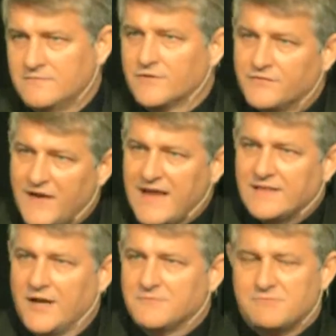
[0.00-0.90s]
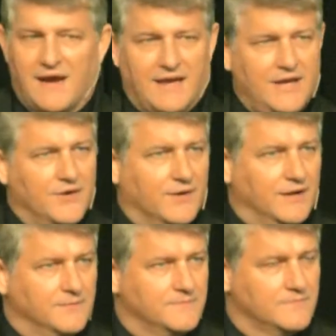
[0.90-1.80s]
For faith comes by
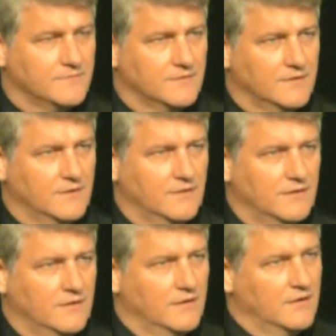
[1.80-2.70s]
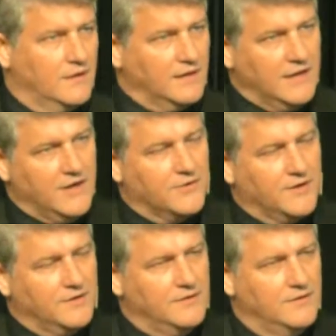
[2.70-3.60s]
hearing, and
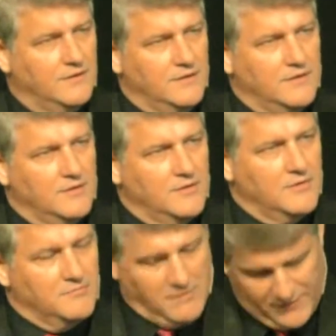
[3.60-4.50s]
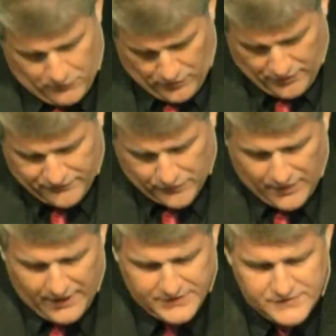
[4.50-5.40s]
hearing by the word of
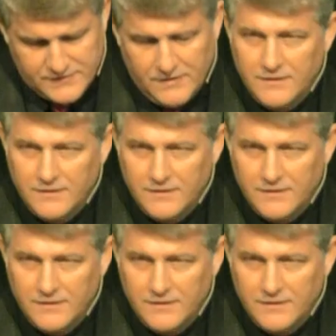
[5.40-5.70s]
Christ.